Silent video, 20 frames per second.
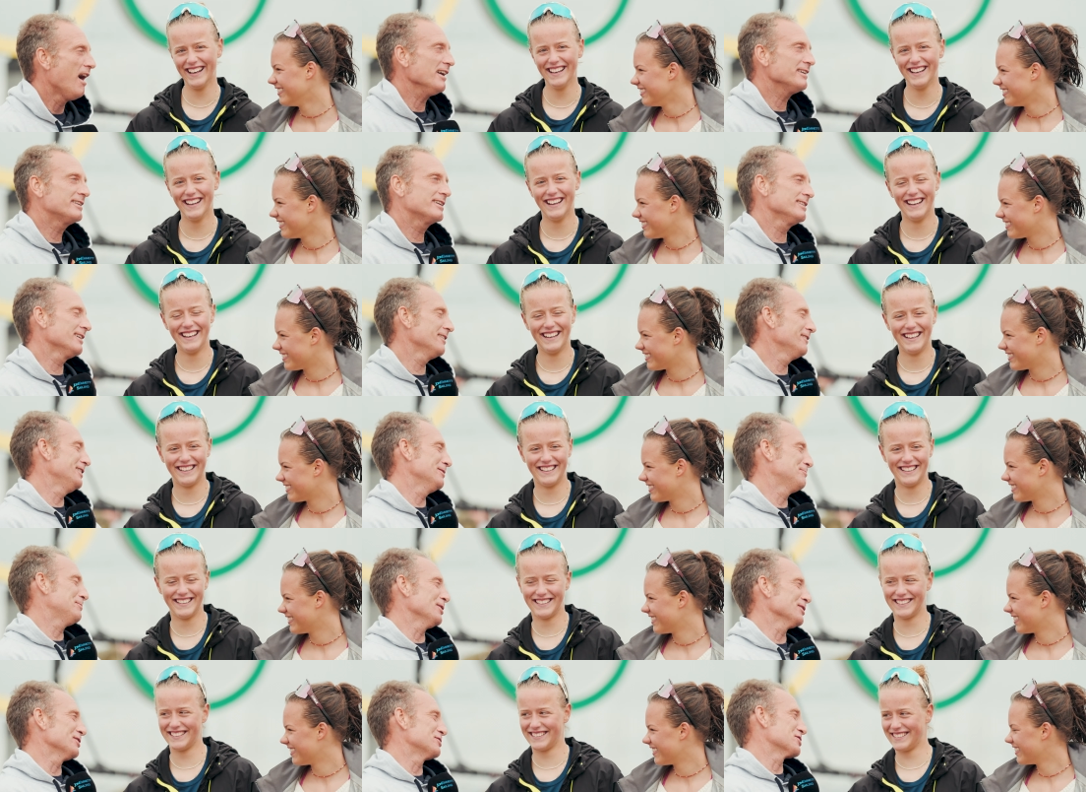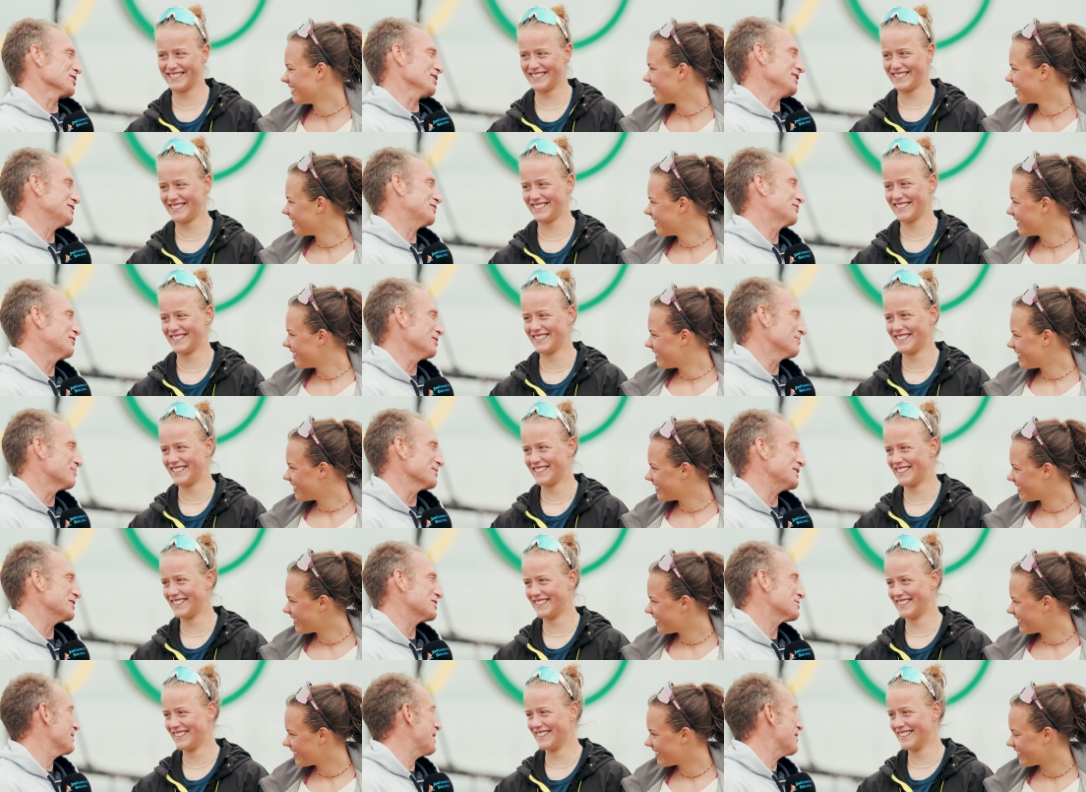Speaker 1: I can only apologise for the
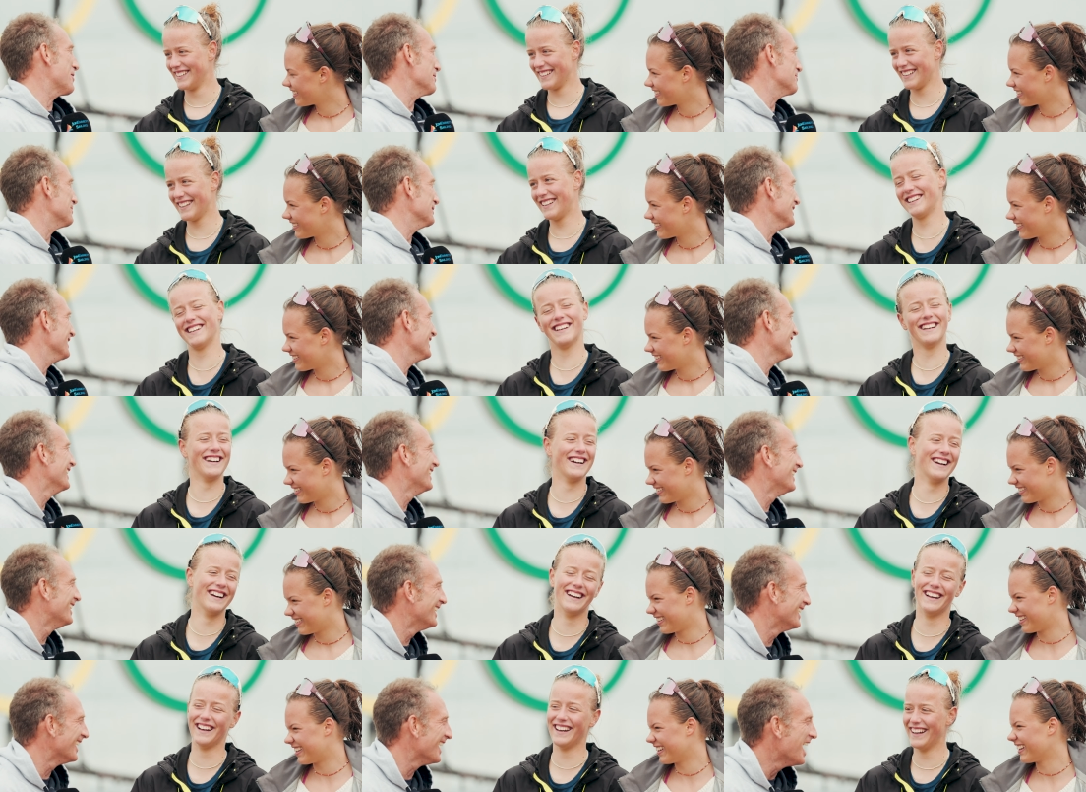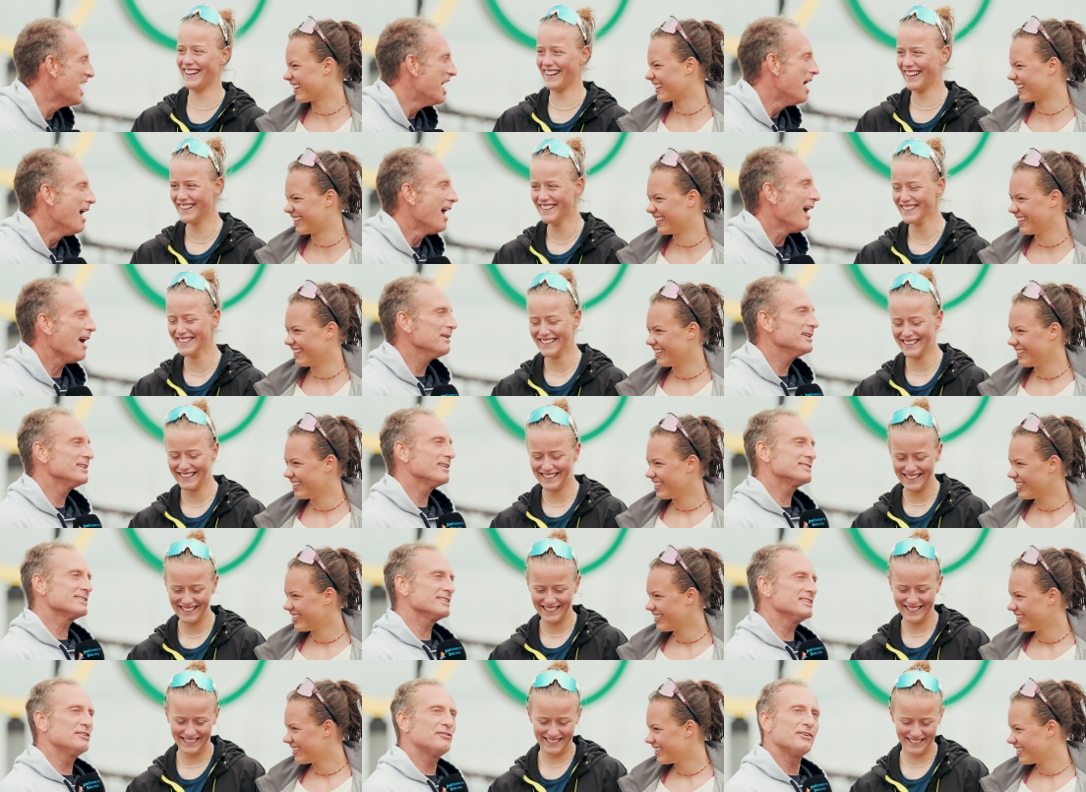British weather, but I mean,
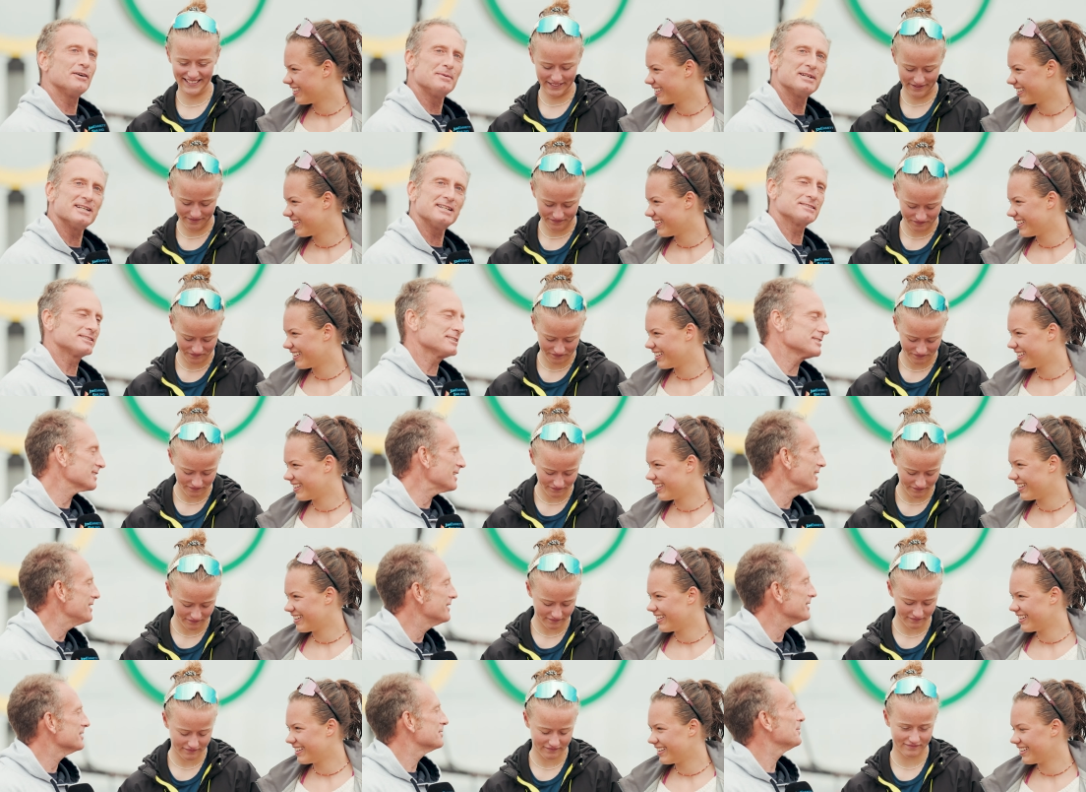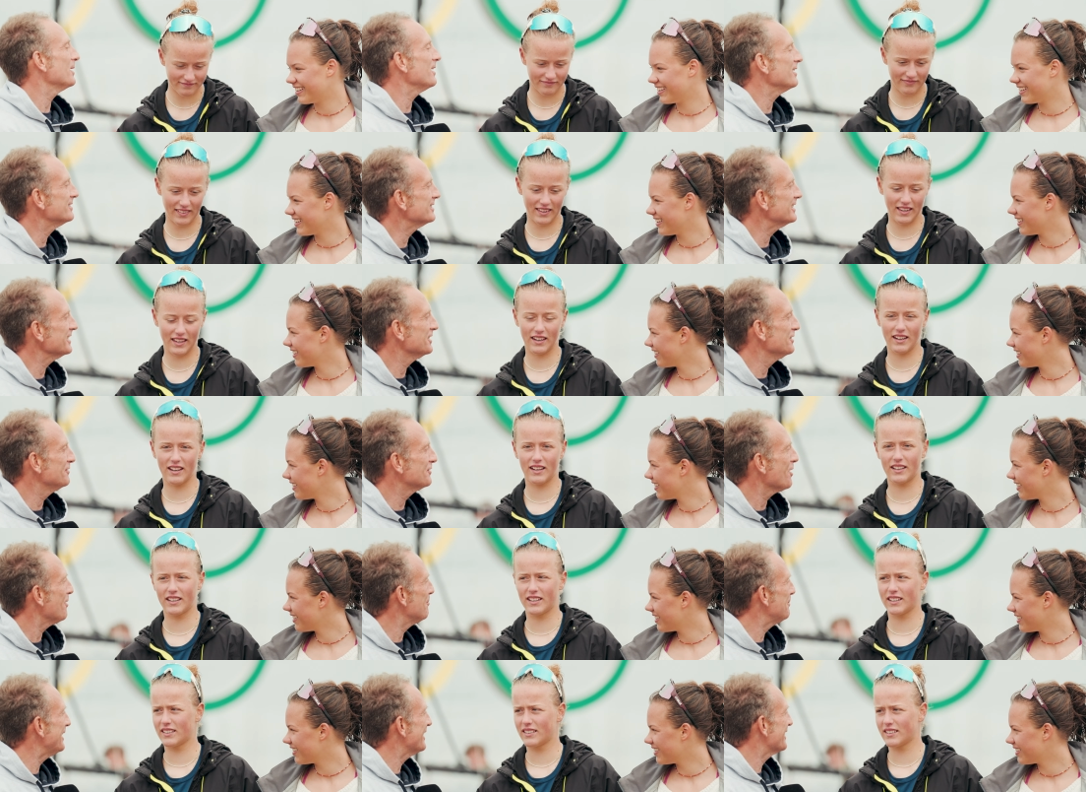I don't know if I'm allowed to say this, but I think you've
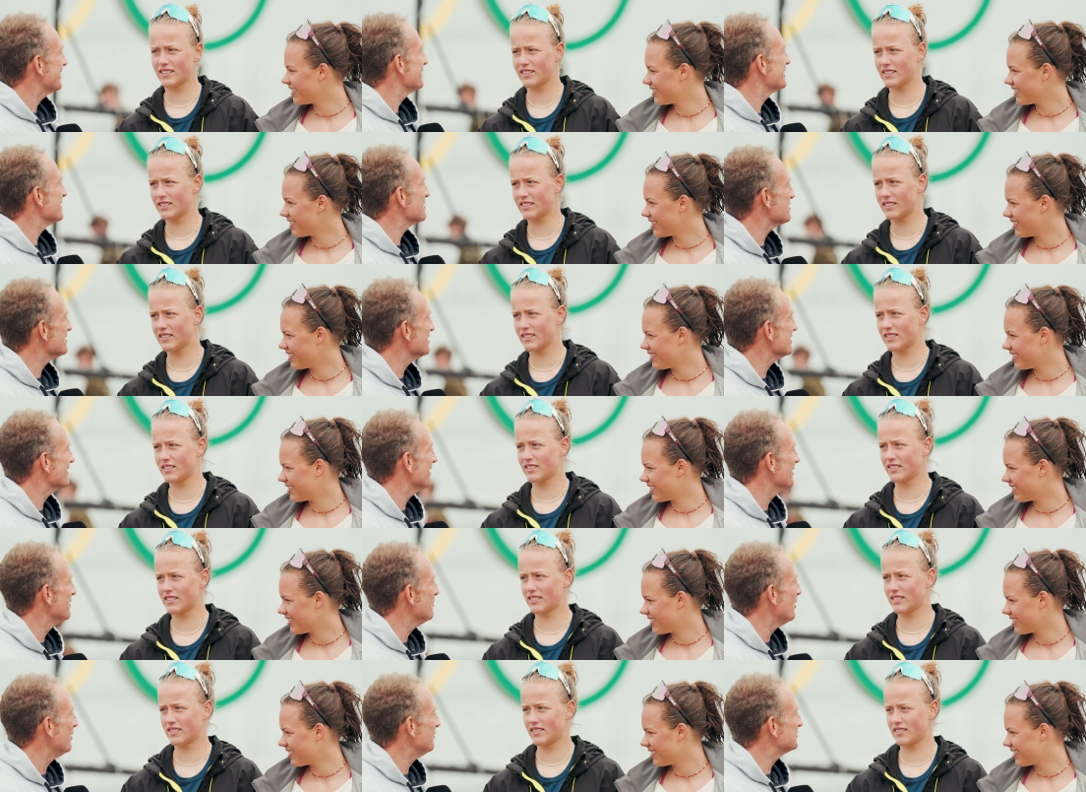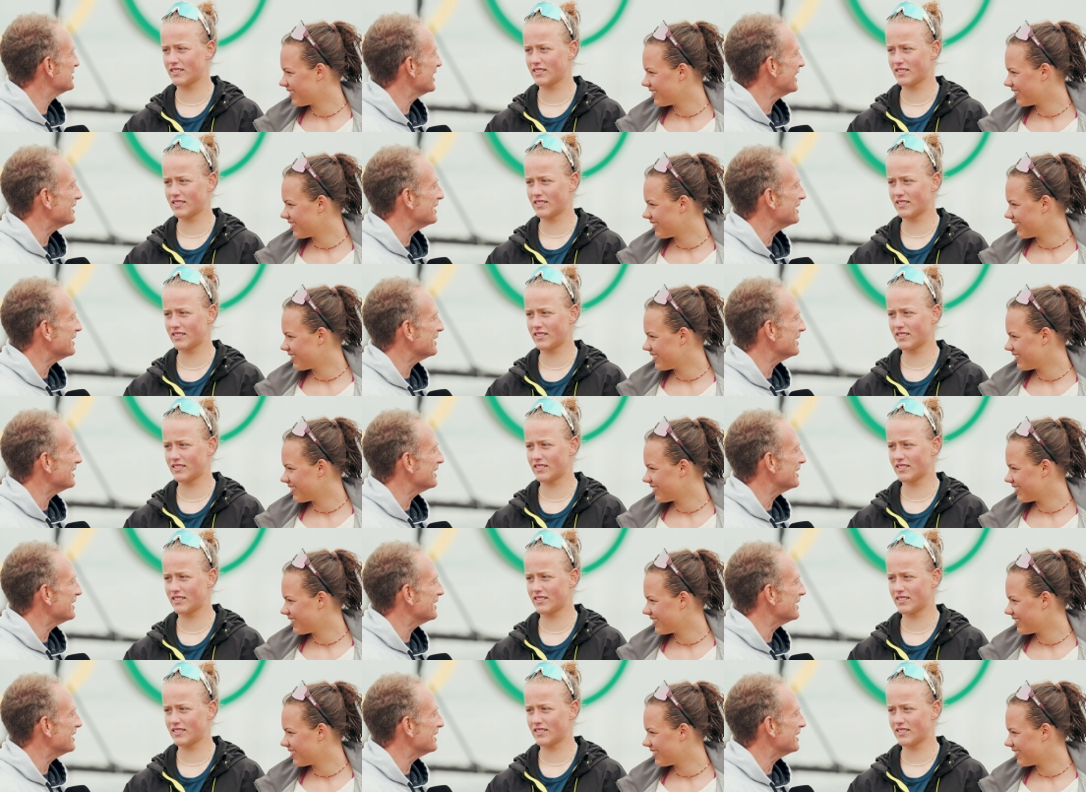got better conditions than the Moths